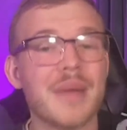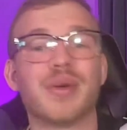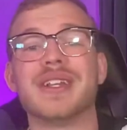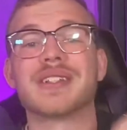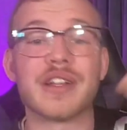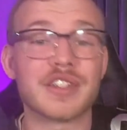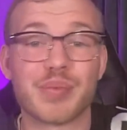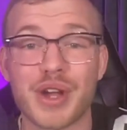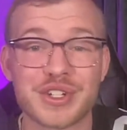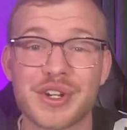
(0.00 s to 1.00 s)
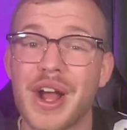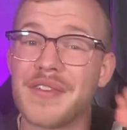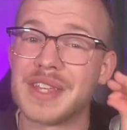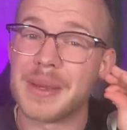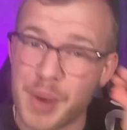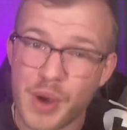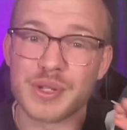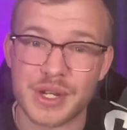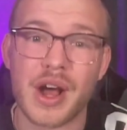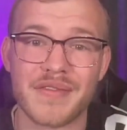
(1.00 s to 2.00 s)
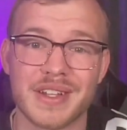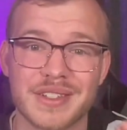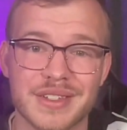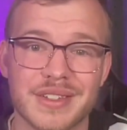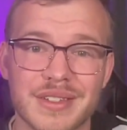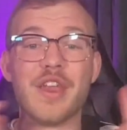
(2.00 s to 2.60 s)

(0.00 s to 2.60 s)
putting tons of pressure on the opposing offenses.